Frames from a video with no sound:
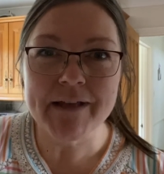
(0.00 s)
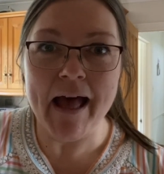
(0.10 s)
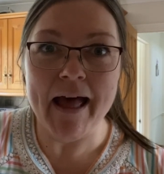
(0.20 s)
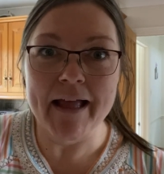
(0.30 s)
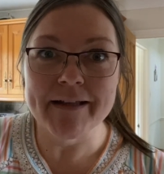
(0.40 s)

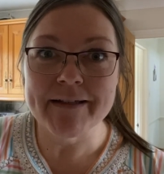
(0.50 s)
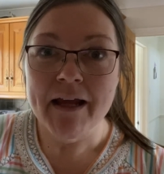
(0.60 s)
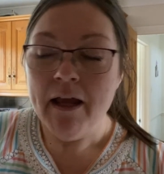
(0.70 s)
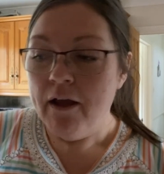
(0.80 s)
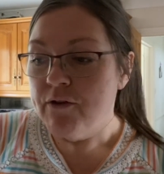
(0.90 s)
And
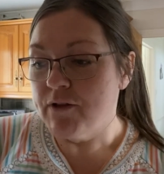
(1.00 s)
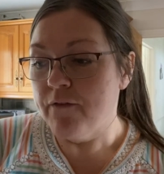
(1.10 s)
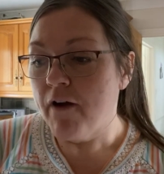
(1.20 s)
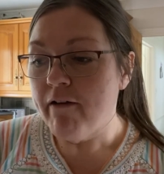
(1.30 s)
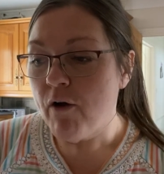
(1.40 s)
so
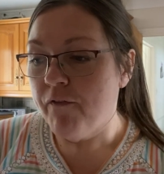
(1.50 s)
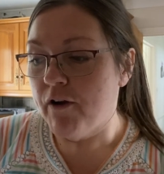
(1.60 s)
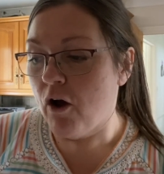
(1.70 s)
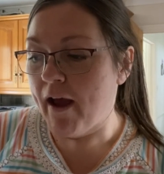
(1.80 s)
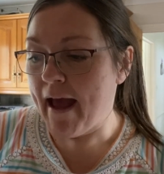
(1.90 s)
very often
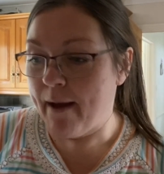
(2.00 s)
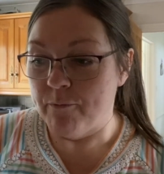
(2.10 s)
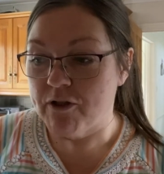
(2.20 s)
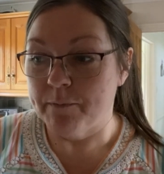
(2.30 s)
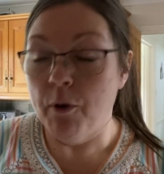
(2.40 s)
I am
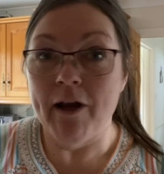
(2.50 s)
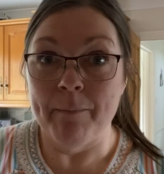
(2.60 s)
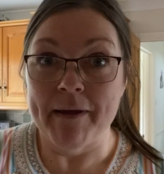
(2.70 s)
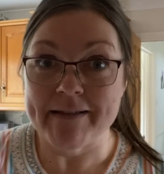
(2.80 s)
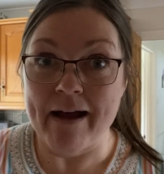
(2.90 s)
just pulling
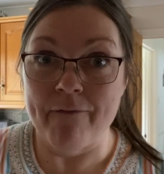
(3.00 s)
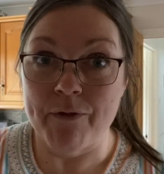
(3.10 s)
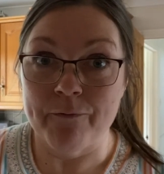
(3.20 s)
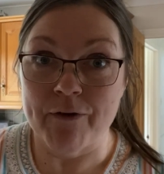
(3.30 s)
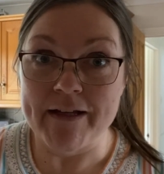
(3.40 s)
bits out of the
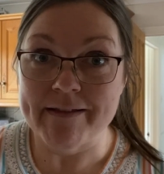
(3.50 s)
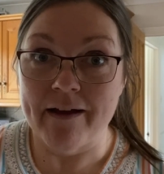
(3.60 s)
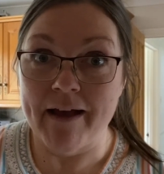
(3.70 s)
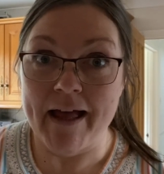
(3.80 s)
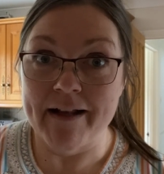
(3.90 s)

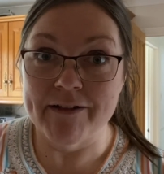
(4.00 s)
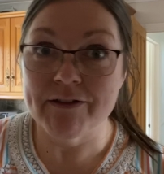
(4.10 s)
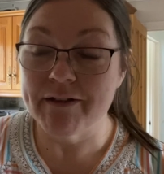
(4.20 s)
freezer, and,